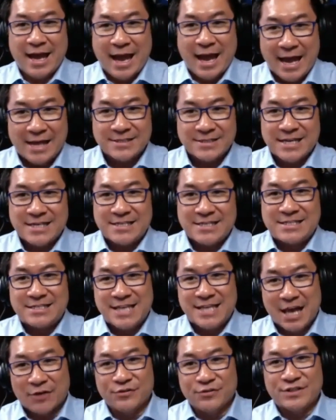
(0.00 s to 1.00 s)
As a
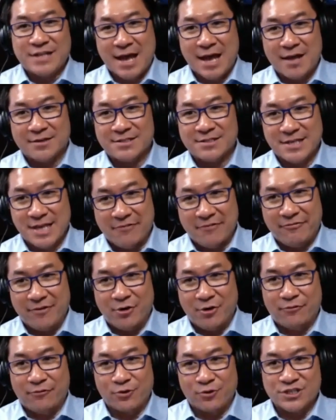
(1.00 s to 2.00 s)
self-styled
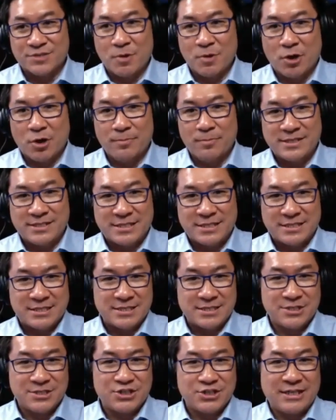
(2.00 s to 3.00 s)
CFO for small
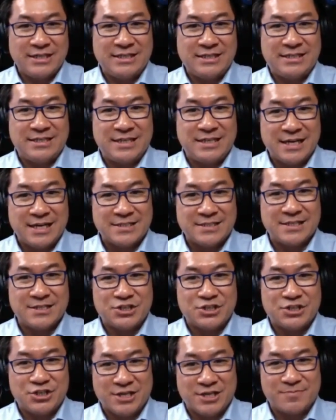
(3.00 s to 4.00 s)
businesses, she
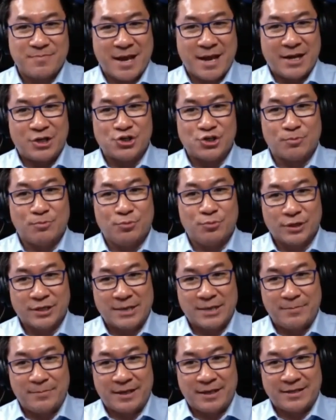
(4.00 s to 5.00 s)
doesn't just manage your
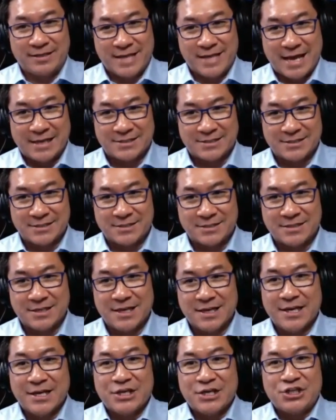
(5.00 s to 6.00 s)
bookkeeping and taxes.
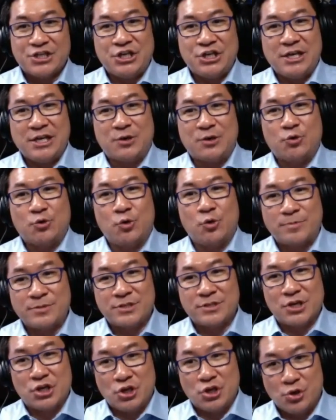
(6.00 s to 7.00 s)
She
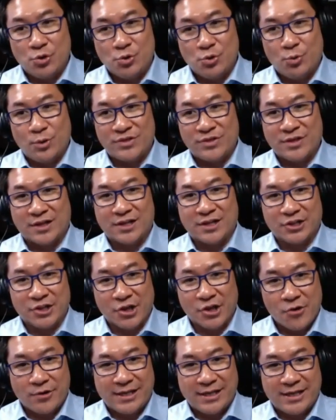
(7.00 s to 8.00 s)
equips you with the
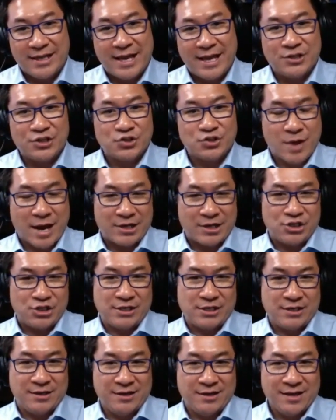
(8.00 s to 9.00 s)
clarity and
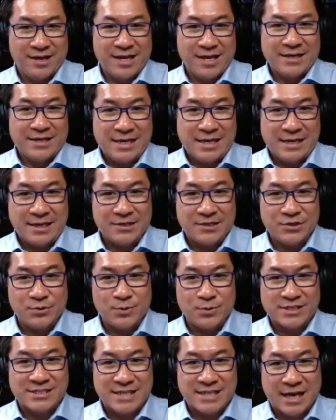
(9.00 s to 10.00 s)
strategy needed to
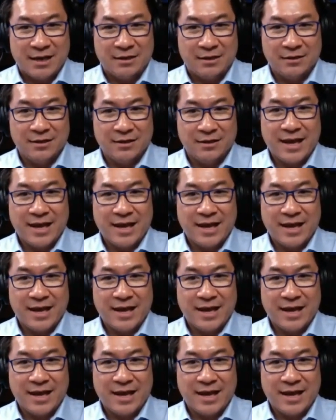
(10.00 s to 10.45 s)
excel